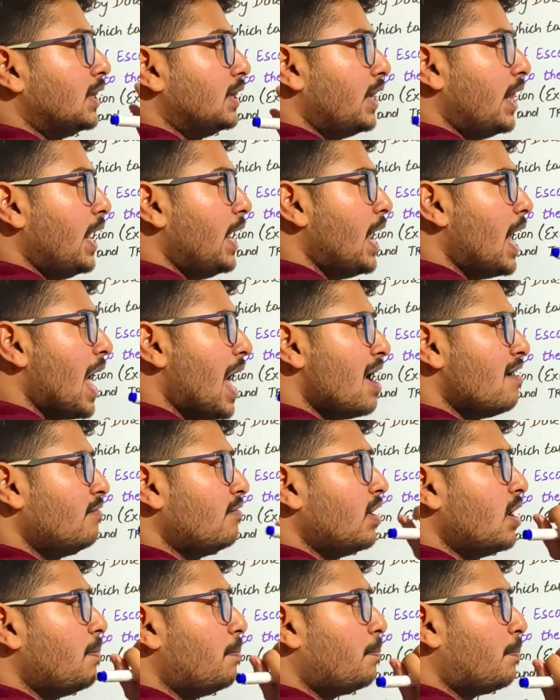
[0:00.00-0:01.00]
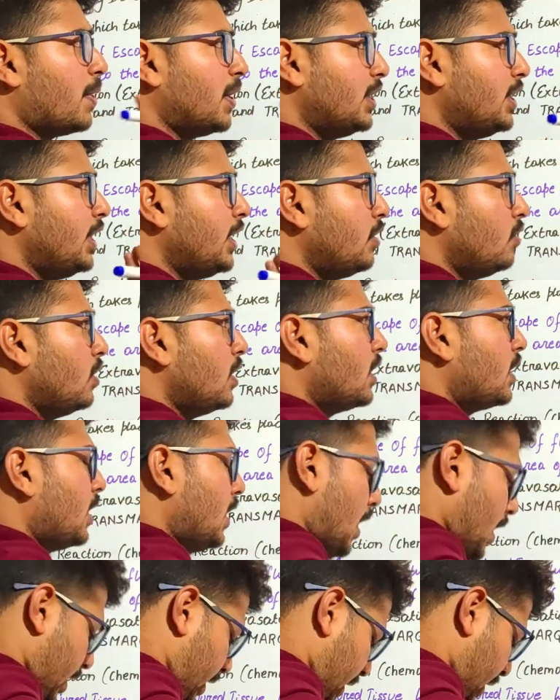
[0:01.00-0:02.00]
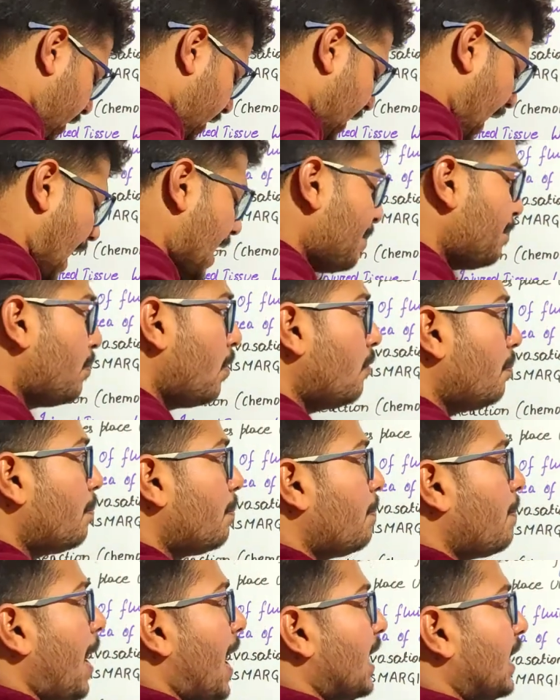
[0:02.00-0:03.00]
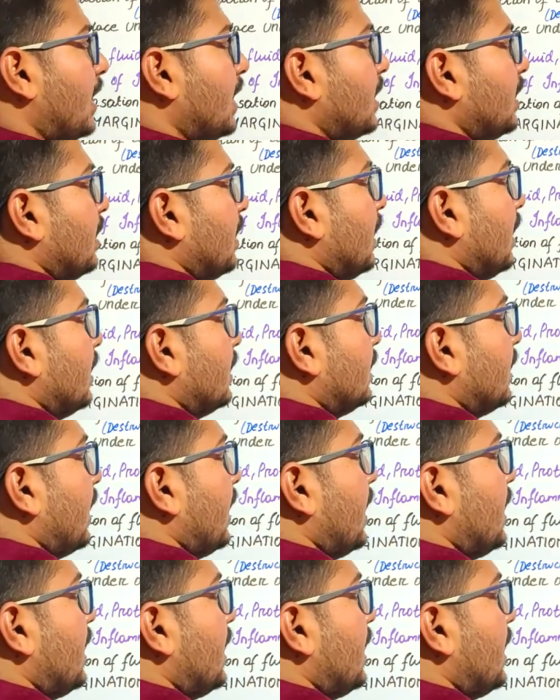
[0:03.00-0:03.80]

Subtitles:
they have a particular type of pattern, that